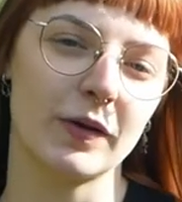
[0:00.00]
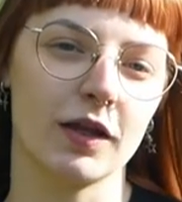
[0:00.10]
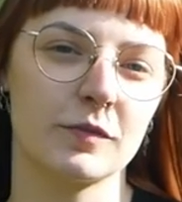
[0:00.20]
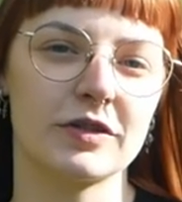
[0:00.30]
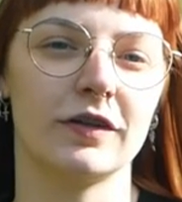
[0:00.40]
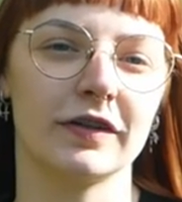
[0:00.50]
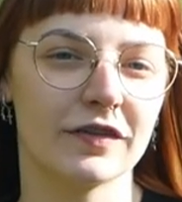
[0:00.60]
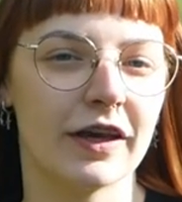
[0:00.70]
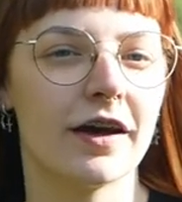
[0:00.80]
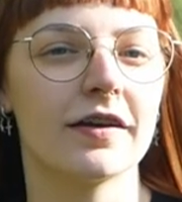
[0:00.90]
my name is
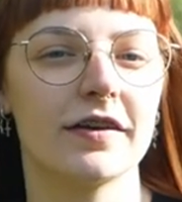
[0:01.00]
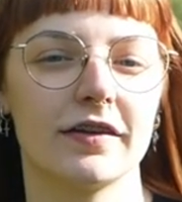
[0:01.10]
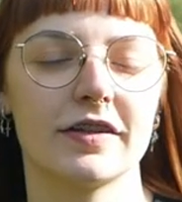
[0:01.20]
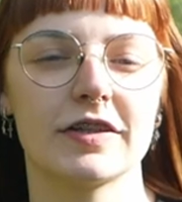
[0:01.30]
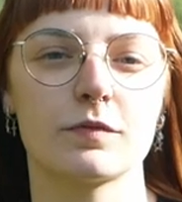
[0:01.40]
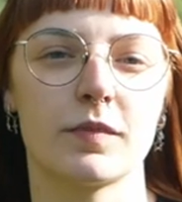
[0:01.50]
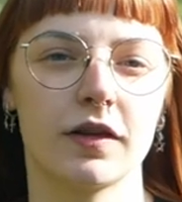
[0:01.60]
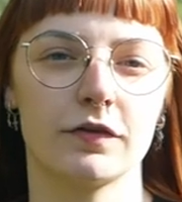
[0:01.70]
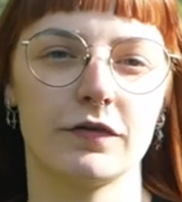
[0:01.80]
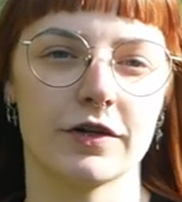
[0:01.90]
Oliwia. This is
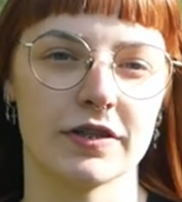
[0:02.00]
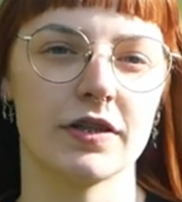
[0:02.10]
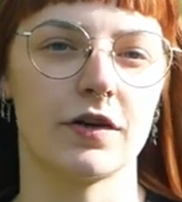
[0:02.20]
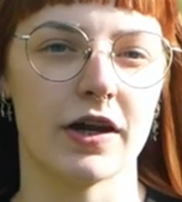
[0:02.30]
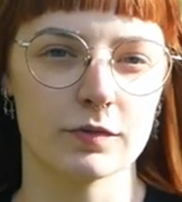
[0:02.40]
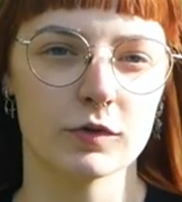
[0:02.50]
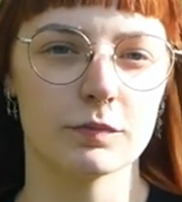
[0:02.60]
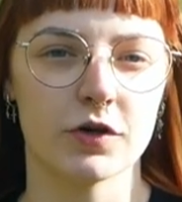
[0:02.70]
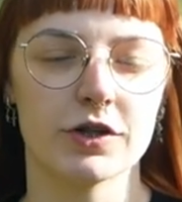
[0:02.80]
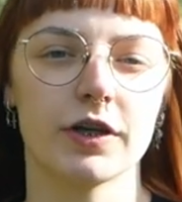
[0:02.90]
my first Erasmus
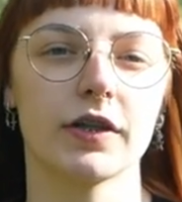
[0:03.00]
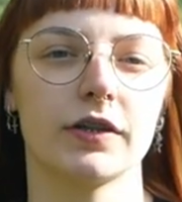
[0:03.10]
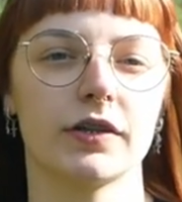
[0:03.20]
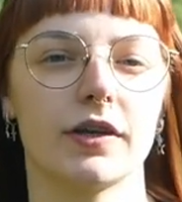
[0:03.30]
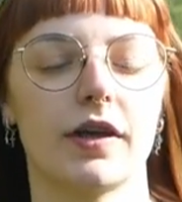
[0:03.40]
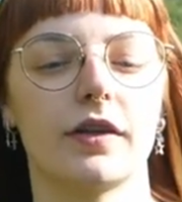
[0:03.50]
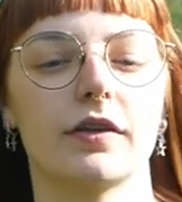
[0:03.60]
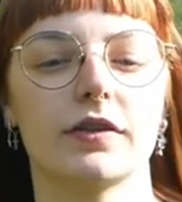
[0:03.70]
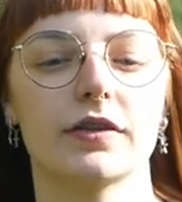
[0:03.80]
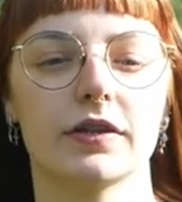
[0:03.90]
project,
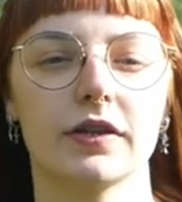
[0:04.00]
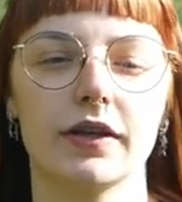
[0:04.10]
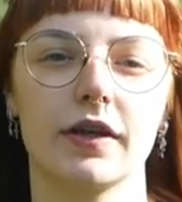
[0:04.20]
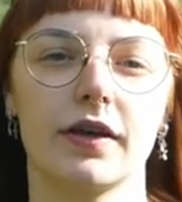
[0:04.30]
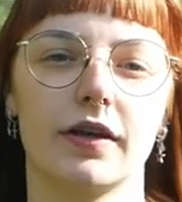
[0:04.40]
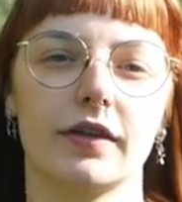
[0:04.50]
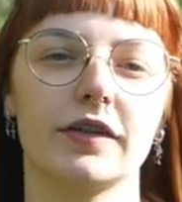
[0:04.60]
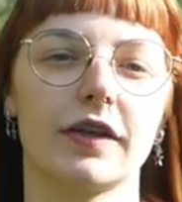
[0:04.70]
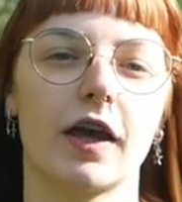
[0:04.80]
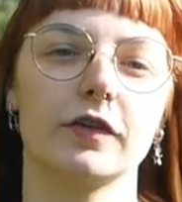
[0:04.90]
and
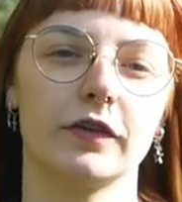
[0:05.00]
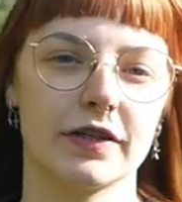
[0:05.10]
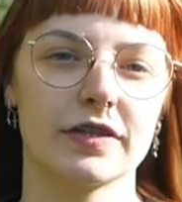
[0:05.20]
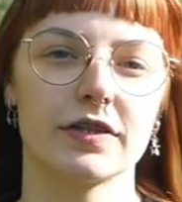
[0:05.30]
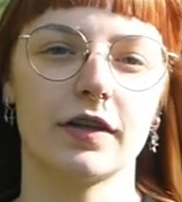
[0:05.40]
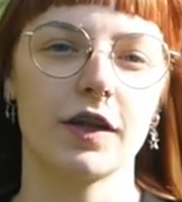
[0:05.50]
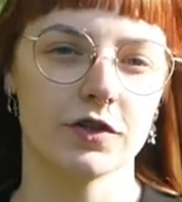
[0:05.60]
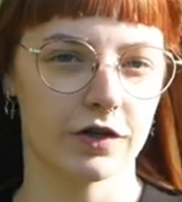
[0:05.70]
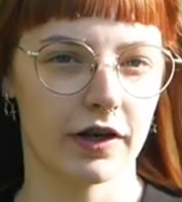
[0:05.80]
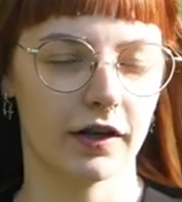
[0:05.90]
the title is
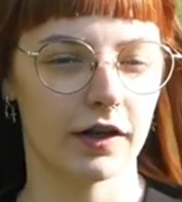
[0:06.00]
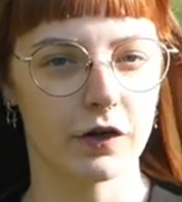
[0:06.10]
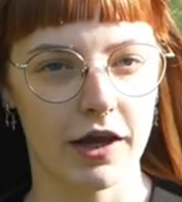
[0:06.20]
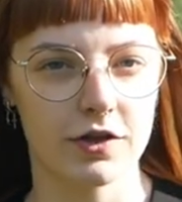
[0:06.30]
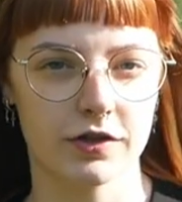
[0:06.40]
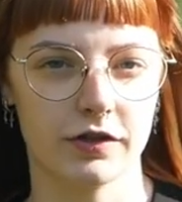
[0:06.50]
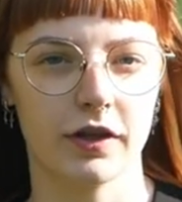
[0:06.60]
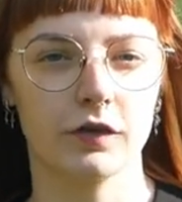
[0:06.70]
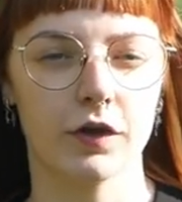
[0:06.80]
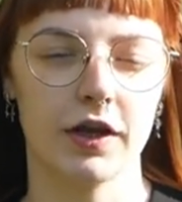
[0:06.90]
Nature in Education,
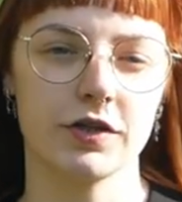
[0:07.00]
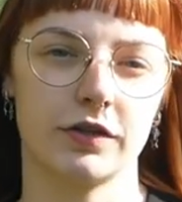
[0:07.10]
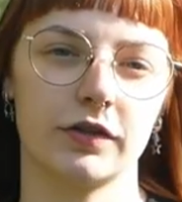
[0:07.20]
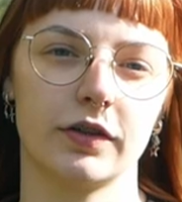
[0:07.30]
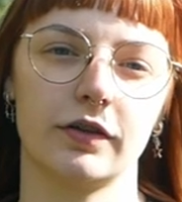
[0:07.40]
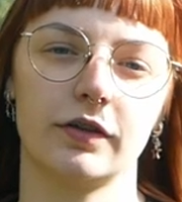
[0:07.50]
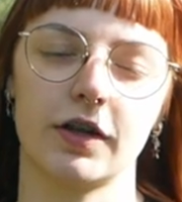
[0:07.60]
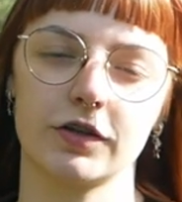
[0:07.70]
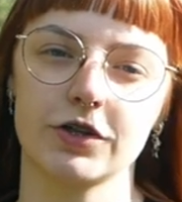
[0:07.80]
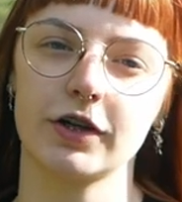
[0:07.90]
Education in
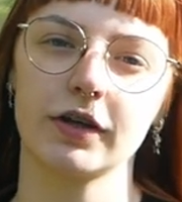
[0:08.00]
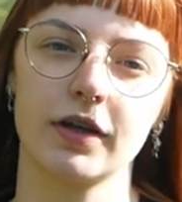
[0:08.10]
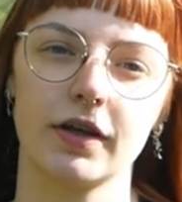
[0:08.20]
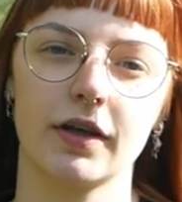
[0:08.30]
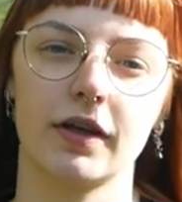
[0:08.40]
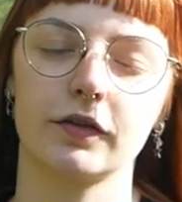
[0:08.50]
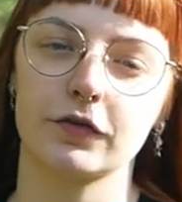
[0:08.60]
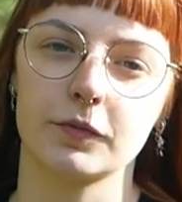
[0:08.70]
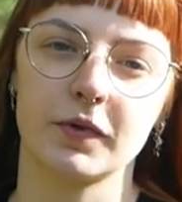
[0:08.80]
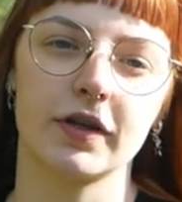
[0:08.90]
Nature. And
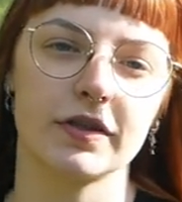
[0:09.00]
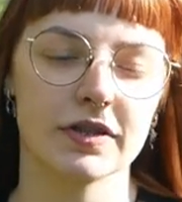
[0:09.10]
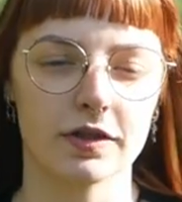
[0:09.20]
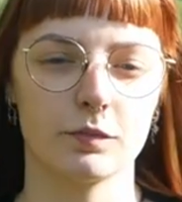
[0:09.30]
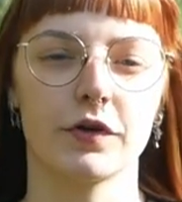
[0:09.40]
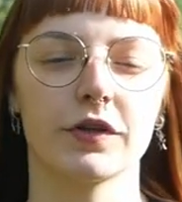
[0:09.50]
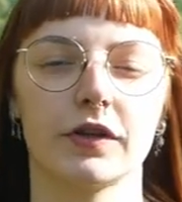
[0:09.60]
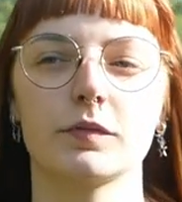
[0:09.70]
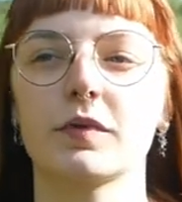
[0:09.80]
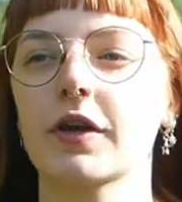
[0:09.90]
for me it's
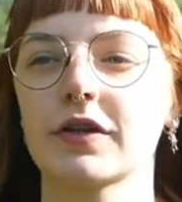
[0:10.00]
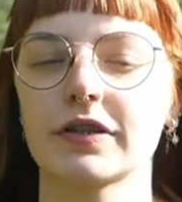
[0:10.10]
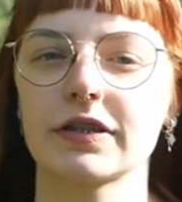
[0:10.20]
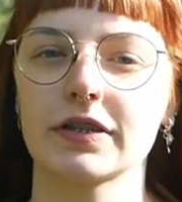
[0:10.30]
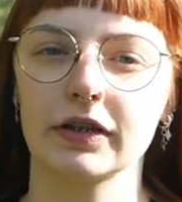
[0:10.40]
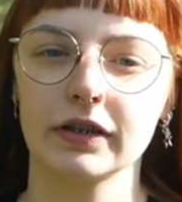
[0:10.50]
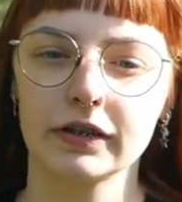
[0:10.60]
important because